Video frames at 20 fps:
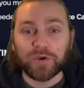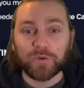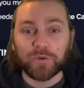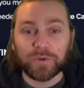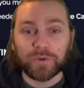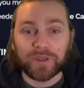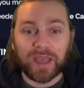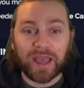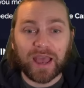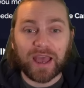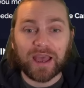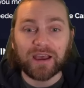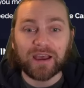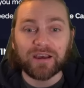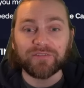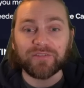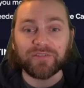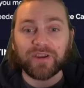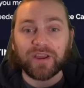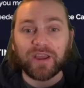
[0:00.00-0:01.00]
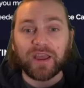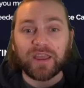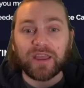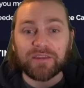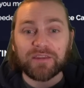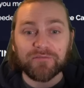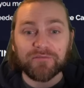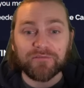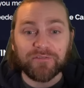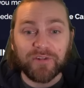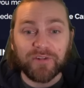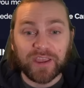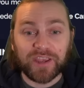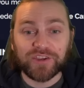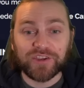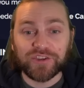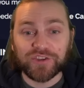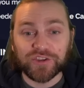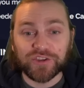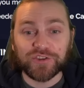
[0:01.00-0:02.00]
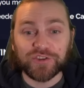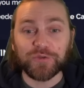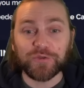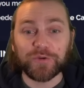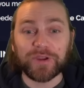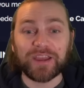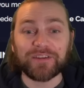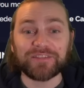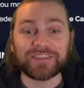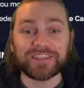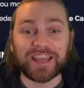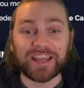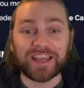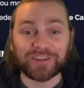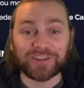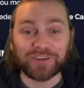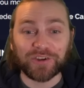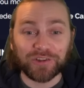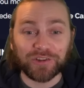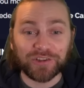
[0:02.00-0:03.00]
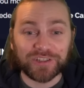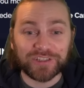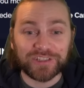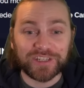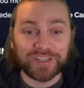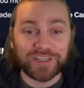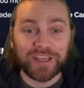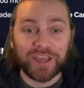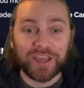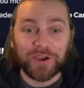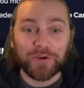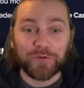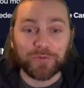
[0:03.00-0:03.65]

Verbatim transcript: we have invasion, we have technology,